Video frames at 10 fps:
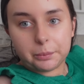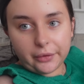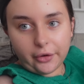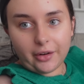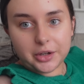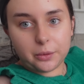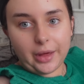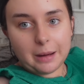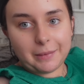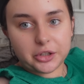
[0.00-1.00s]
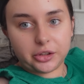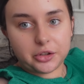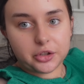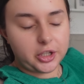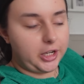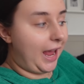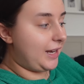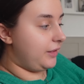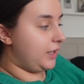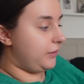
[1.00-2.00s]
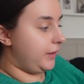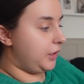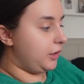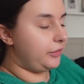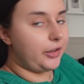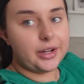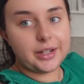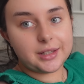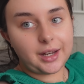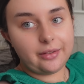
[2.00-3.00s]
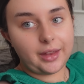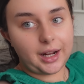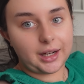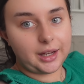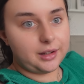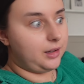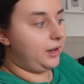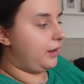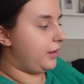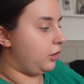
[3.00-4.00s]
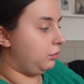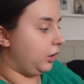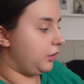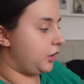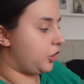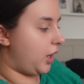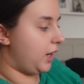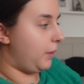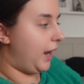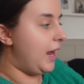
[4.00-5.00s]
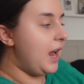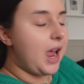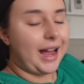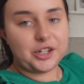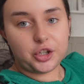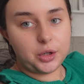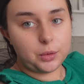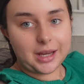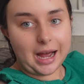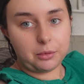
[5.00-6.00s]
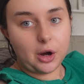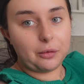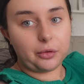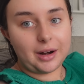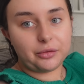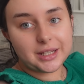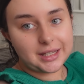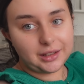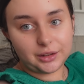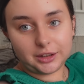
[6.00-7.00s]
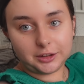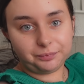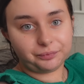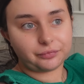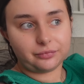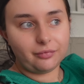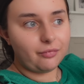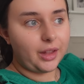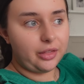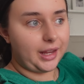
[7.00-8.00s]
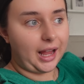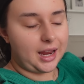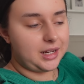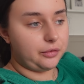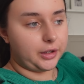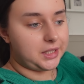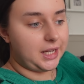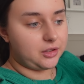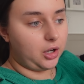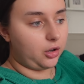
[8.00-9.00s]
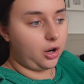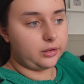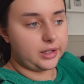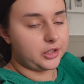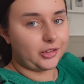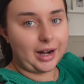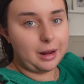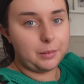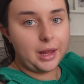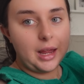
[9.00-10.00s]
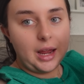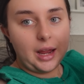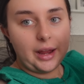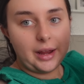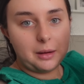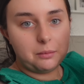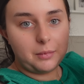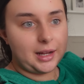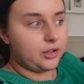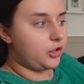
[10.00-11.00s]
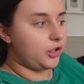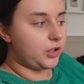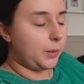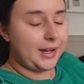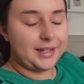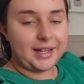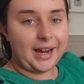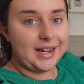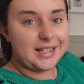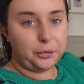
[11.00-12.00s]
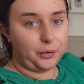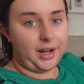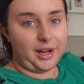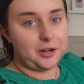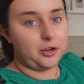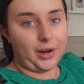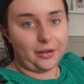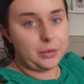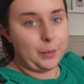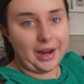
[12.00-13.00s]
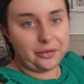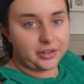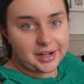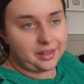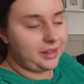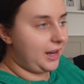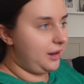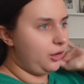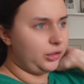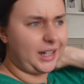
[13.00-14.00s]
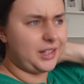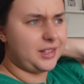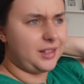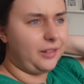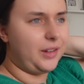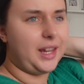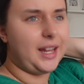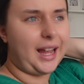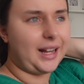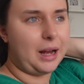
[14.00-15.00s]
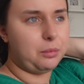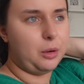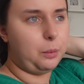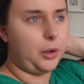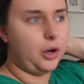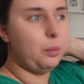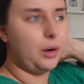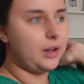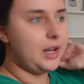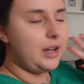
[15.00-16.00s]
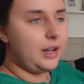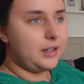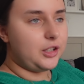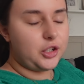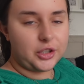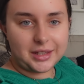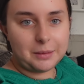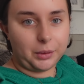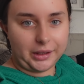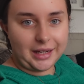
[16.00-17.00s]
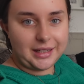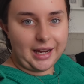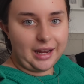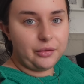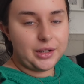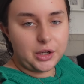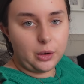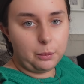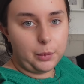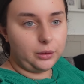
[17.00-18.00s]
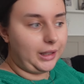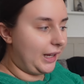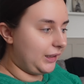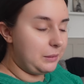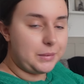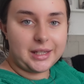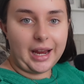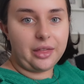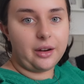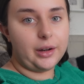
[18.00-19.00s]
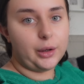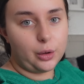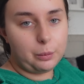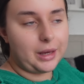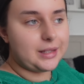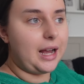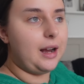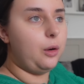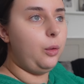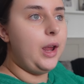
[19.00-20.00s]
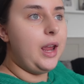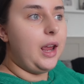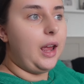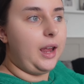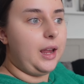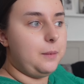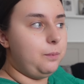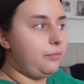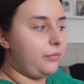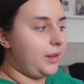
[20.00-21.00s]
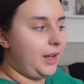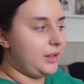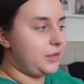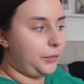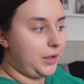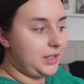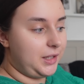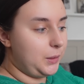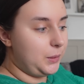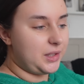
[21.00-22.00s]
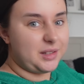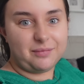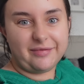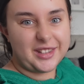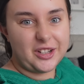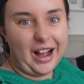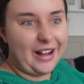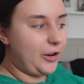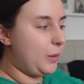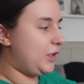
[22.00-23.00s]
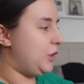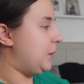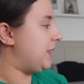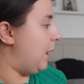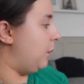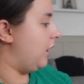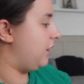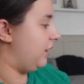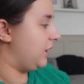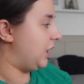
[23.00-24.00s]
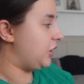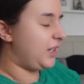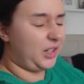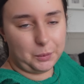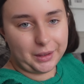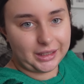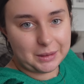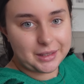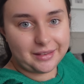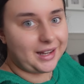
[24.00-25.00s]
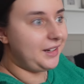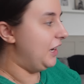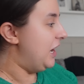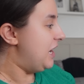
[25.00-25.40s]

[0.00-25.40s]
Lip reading: Before I do that, I'm actually just going to edit this video first, and then I can get that uploaded straight away. I just use CapCut for every single thing I edit for TikTok or Instagram. It's just so easy, it's free, you don't have to pay for anything, unless I think you can get CapCut Pro, but to just simply edit a video and put like clips together and cut bits out, it's free to use. So I've always used that one, so I just add all my clips and then